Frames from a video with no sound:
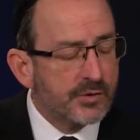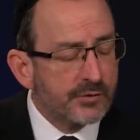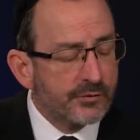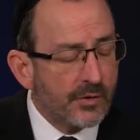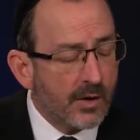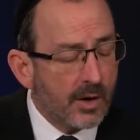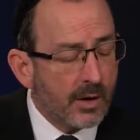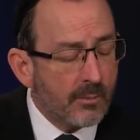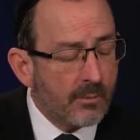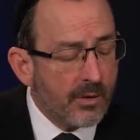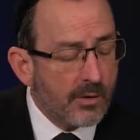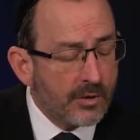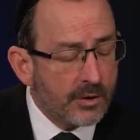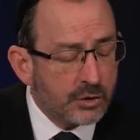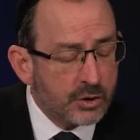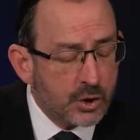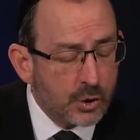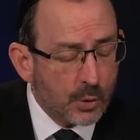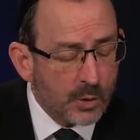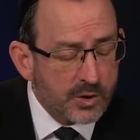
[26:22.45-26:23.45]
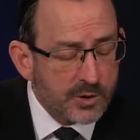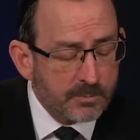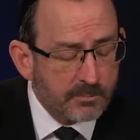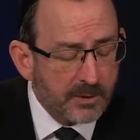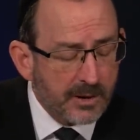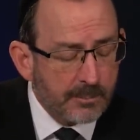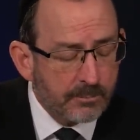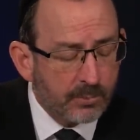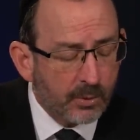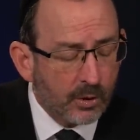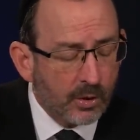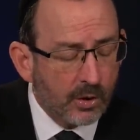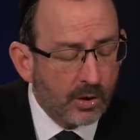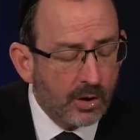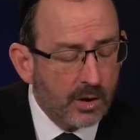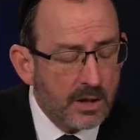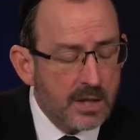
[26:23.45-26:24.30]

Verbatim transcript: from the Jewish people